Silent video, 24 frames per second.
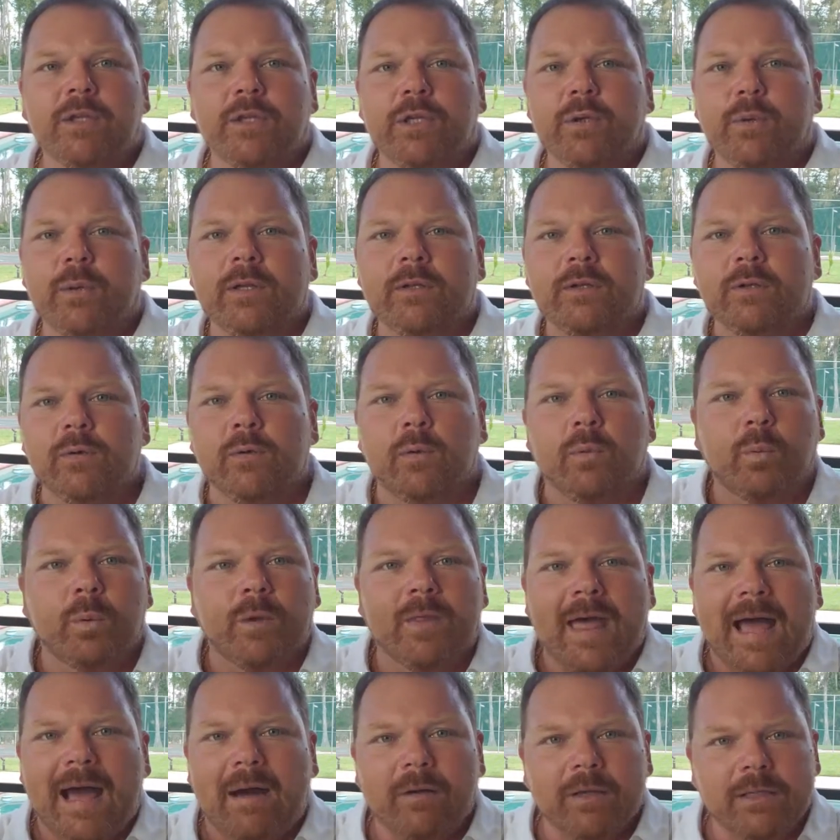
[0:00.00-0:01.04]
You can do it
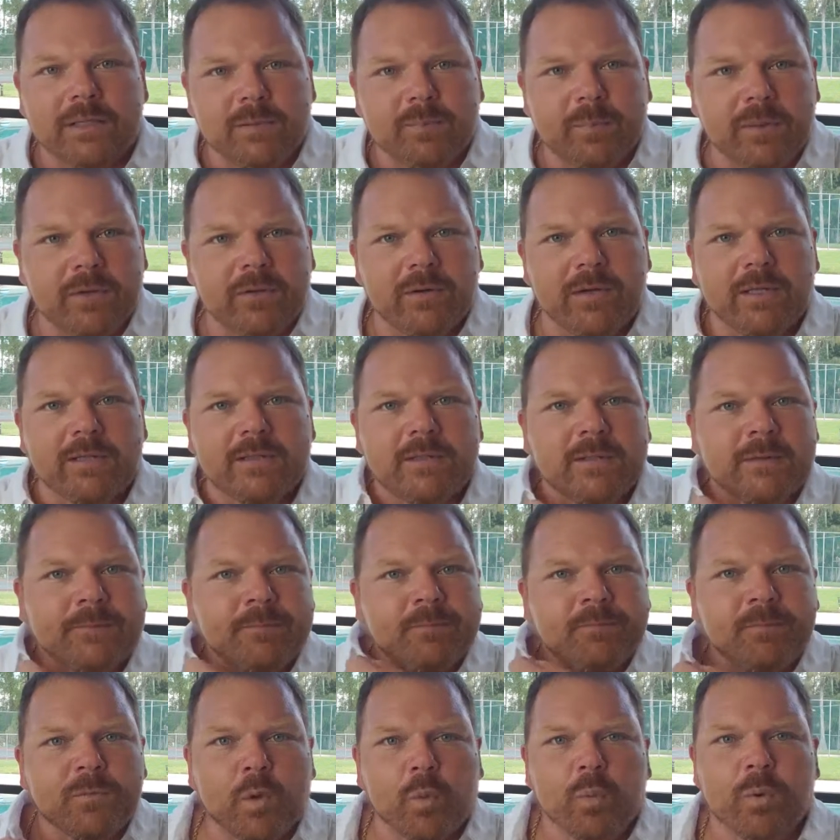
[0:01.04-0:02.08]
without experience,
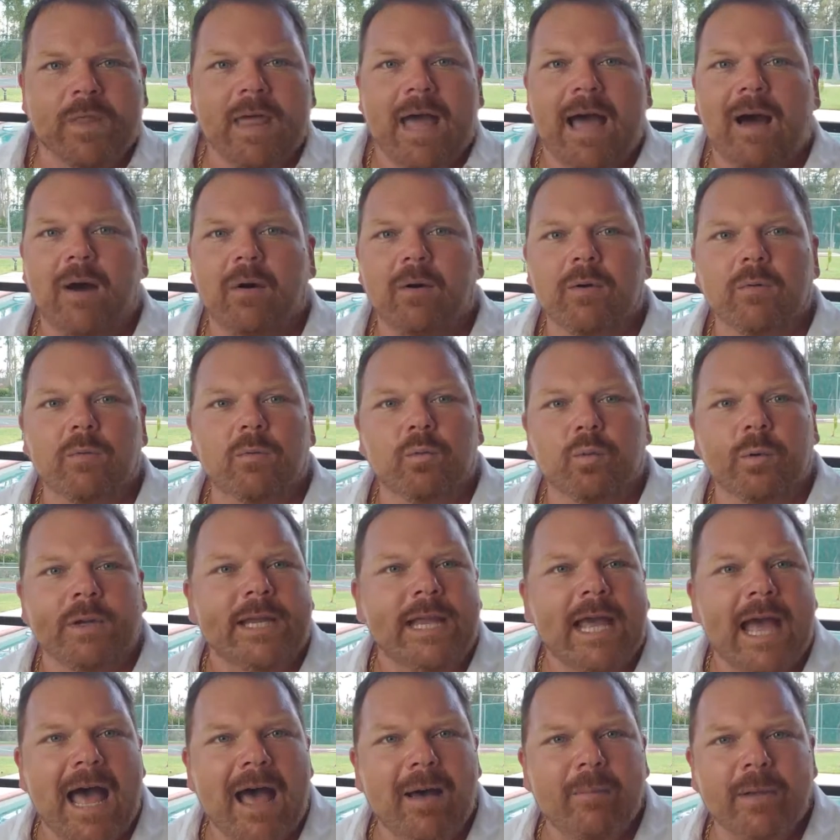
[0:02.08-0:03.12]
without
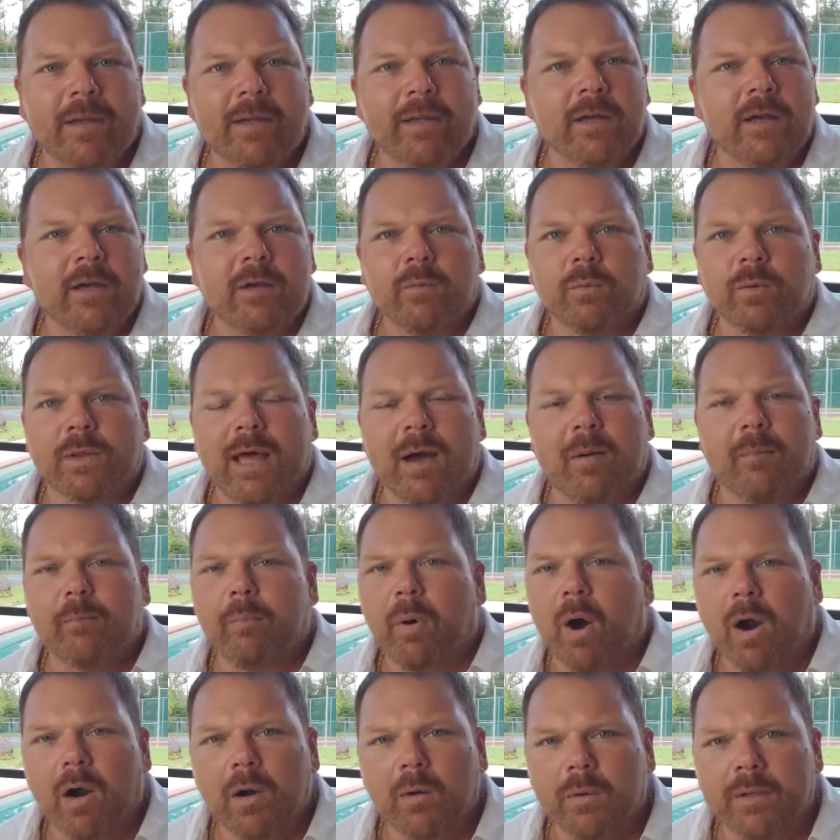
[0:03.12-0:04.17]
rehabbing, without
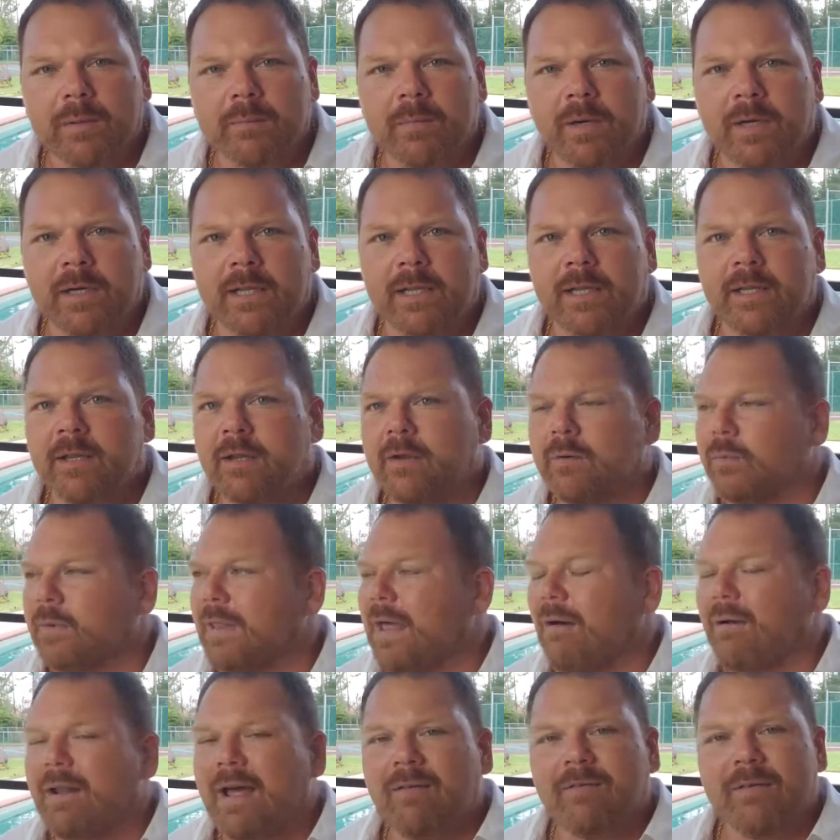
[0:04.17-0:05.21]
borrowing money,
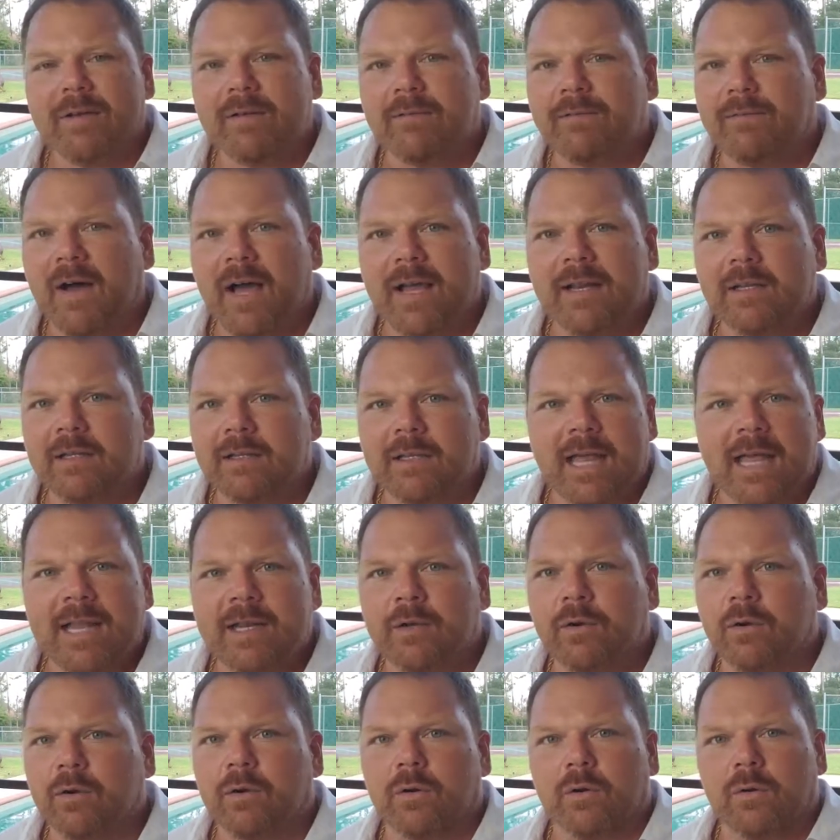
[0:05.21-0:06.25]
without having to find a
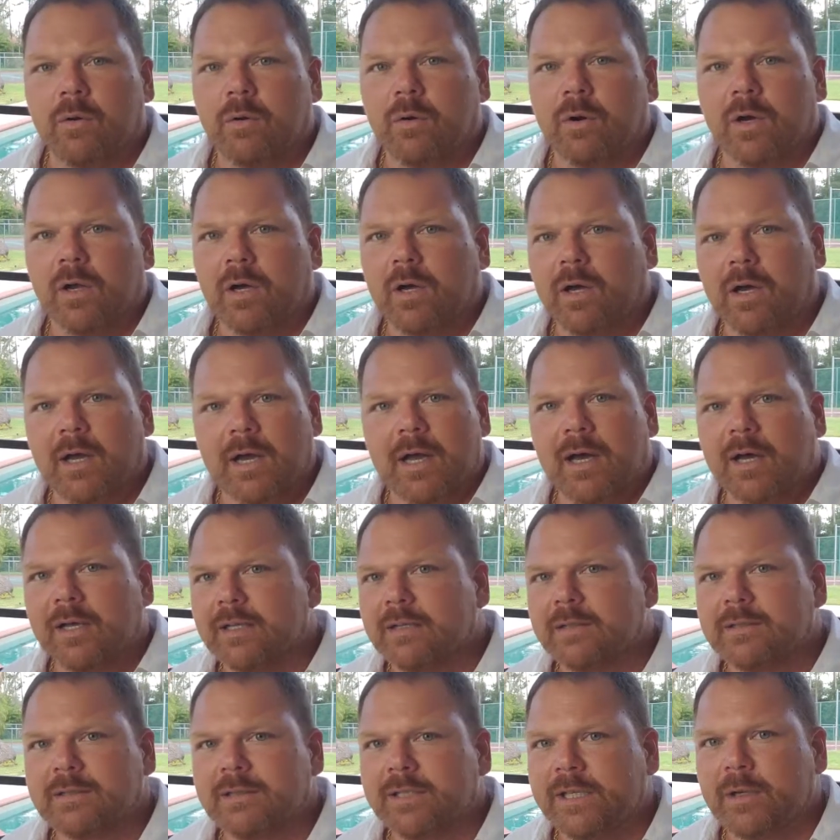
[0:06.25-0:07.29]
lender or
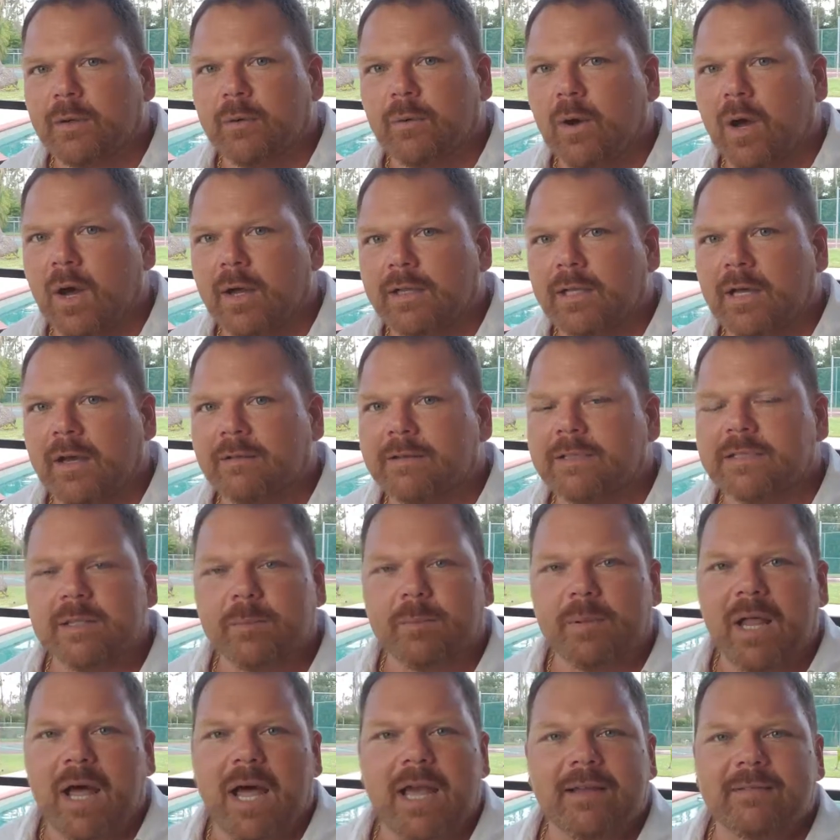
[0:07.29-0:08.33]
a
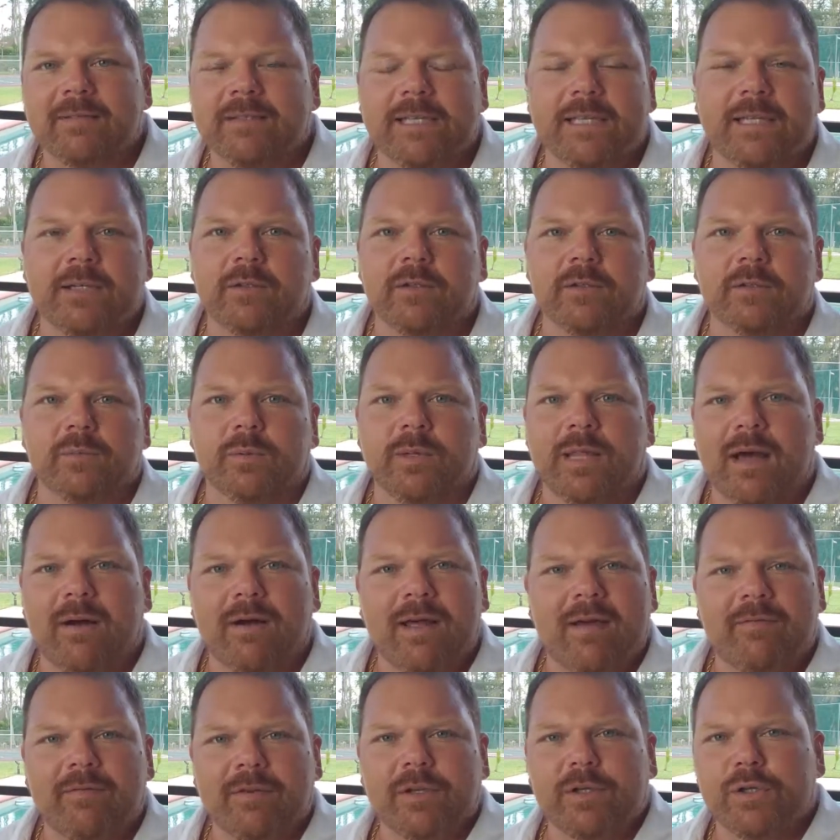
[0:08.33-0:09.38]
supply of deals, without
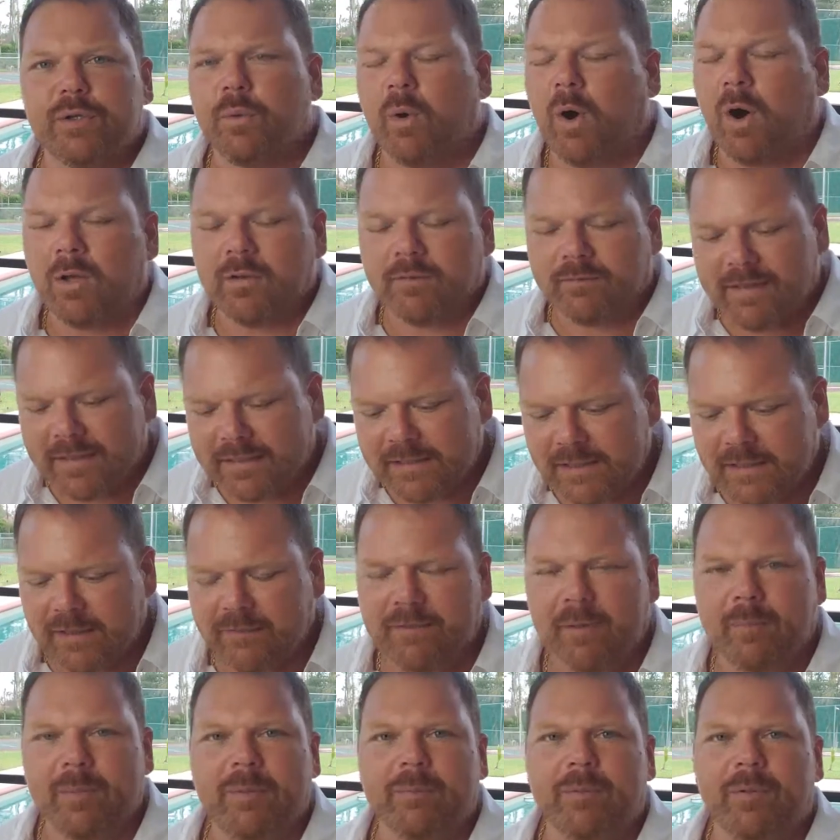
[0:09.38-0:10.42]
having to do all of that
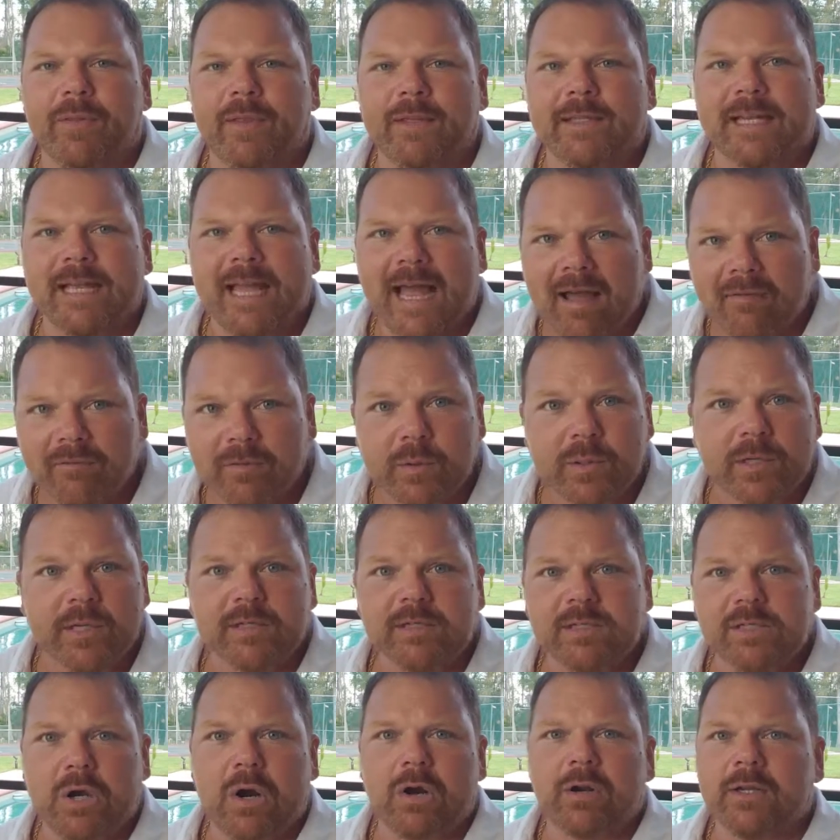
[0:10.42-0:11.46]
stuff that people think they have to
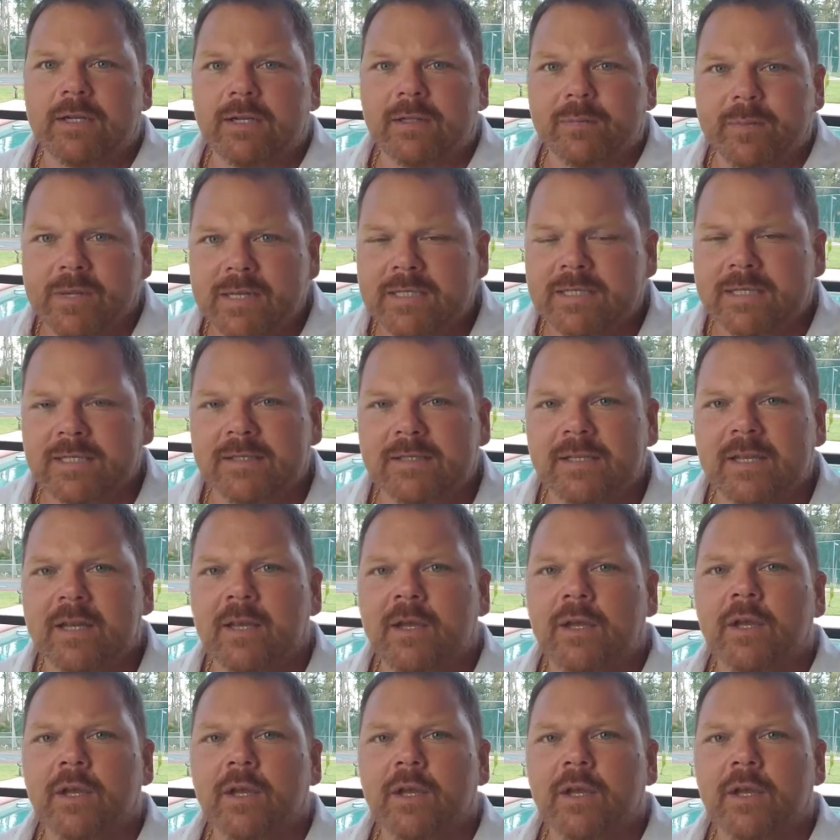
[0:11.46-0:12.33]
get started in the business.